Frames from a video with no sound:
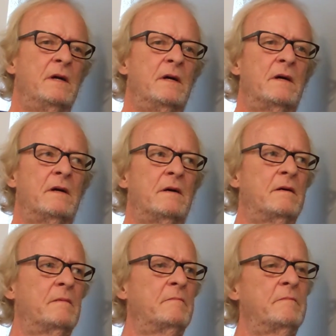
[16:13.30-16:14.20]
one
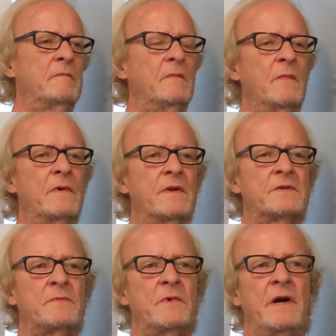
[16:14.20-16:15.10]
of
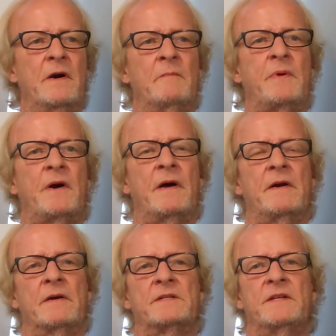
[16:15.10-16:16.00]
those rare
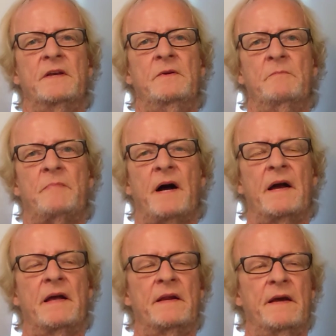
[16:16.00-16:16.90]
products that you
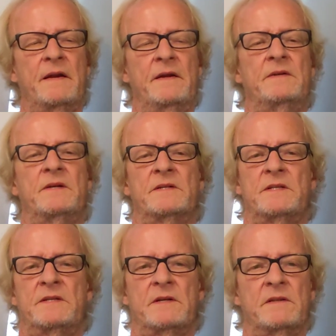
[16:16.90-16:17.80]
buy it and it
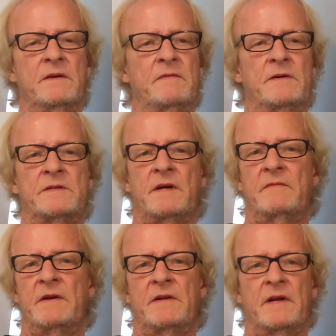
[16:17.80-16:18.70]
just delivers
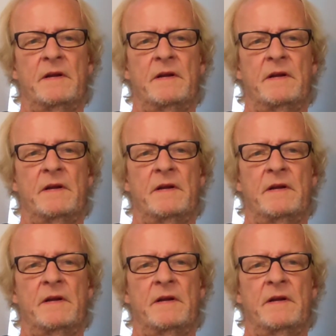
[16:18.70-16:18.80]
everything.